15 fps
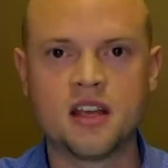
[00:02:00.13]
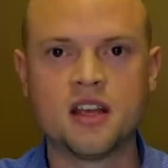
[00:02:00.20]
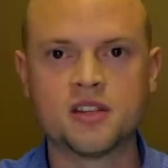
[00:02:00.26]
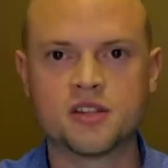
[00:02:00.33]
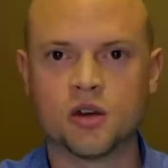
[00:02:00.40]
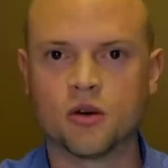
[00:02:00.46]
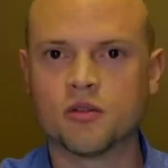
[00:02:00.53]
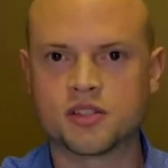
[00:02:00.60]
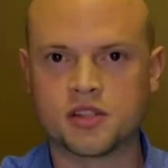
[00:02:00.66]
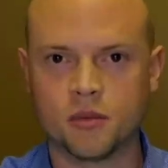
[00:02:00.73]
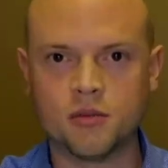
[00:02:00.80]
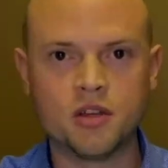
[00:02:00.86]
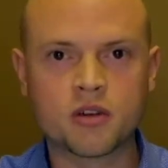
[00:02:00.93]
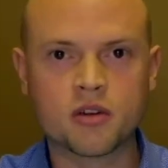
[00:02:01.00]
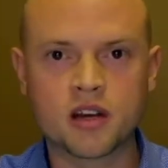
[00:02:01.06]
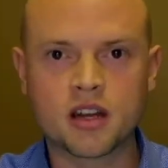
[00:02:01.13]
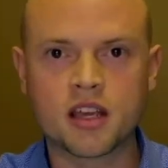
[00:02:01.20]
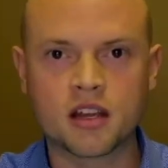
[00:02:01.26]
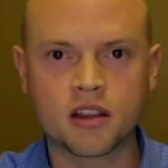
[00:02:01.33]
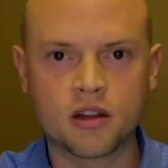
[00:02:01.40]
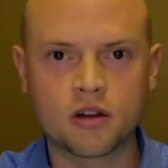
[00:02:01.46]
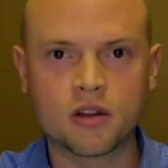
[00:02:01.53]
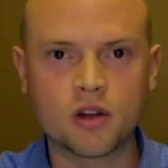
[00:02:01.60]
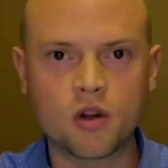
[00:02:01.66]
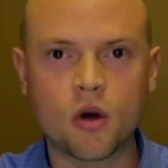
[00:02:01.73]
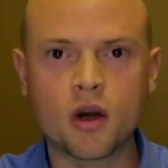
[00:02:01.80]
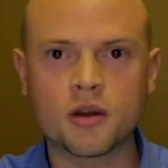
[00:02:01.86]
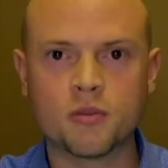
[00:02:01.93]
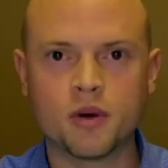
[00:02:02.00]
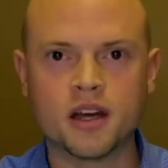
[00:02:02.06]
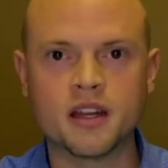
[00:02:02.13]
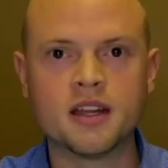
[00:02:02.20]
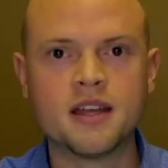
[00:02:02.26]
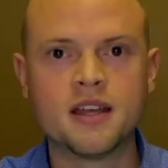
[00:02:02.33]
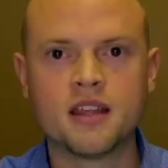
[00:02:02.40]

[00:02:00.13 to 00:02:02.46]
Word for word: So some of you are going to get a little annoyed, but